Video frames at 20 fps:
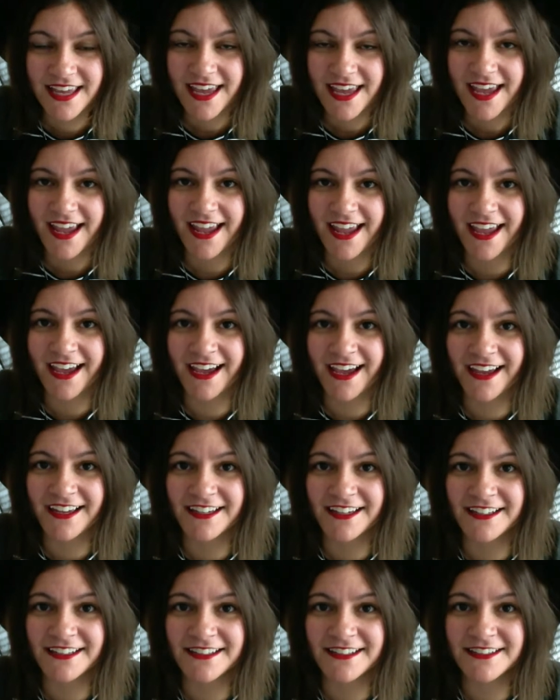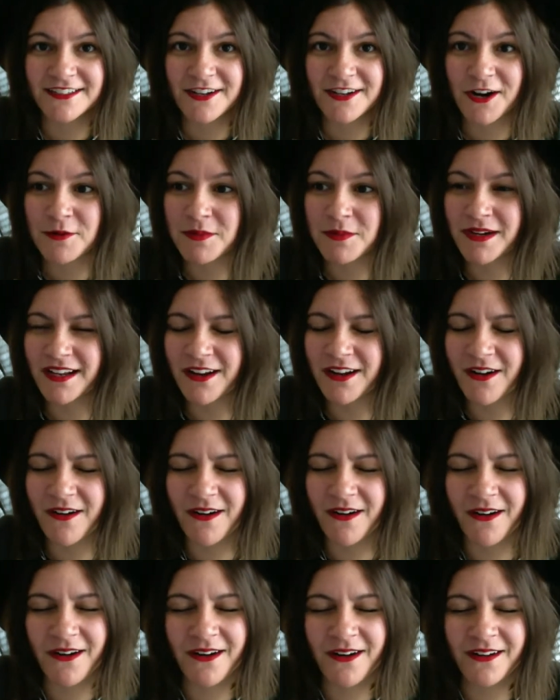and opening
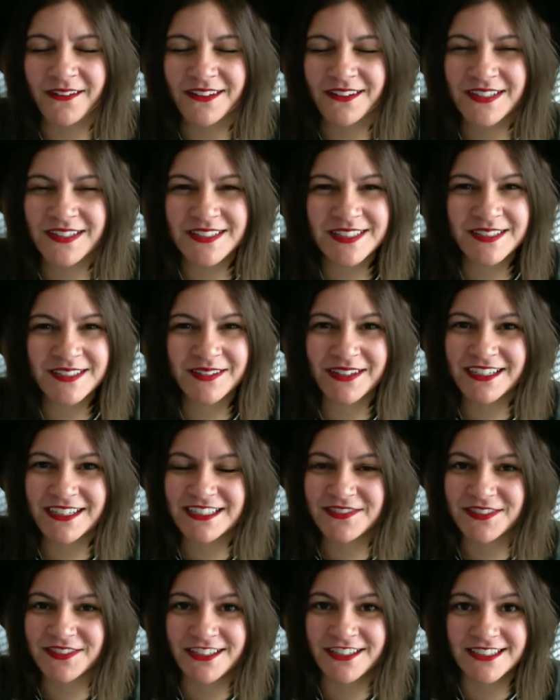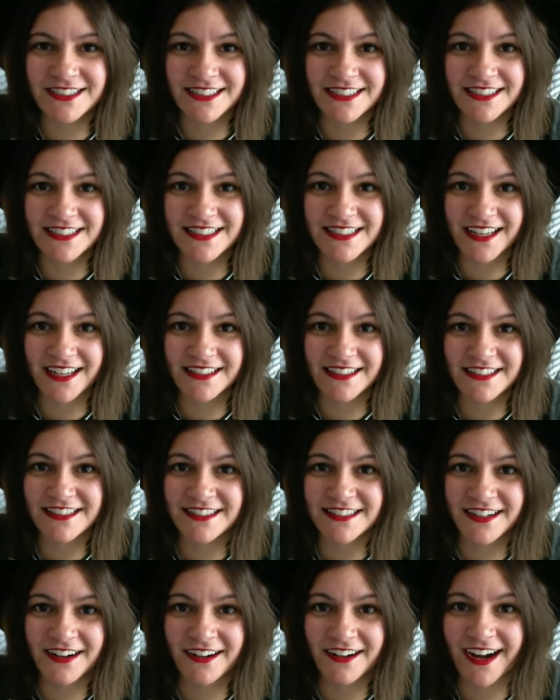all those doors for your
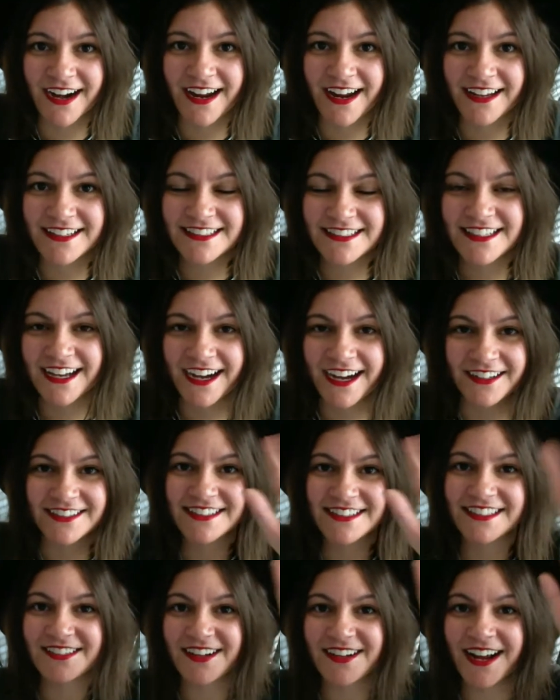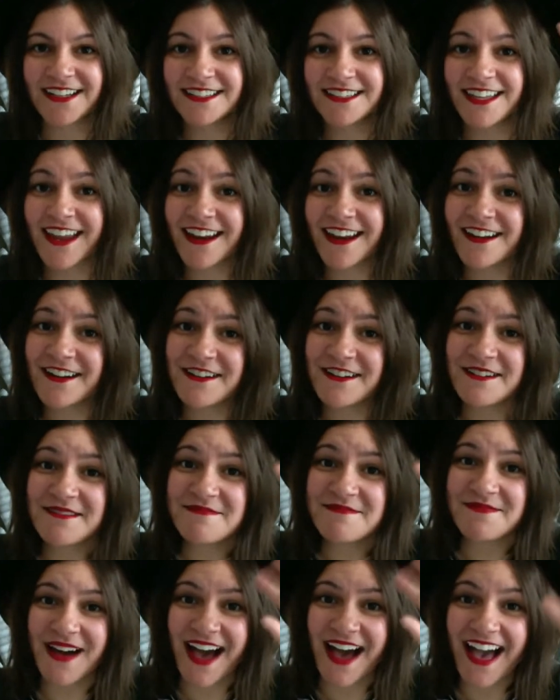success. All right. I'll see you guys later.
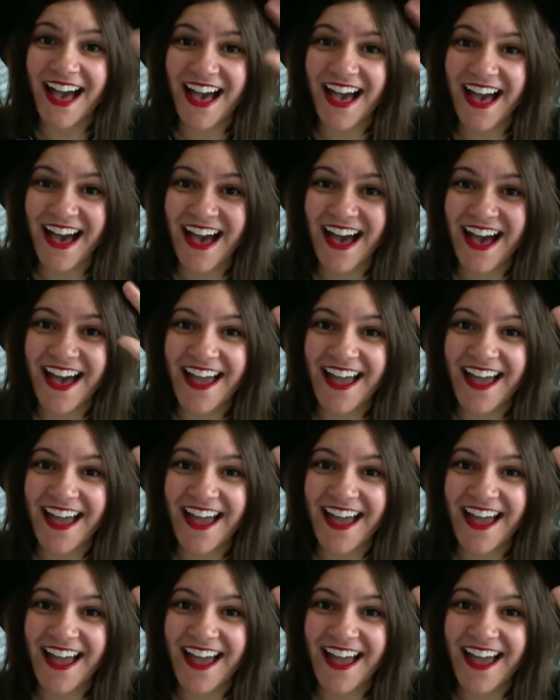Bye.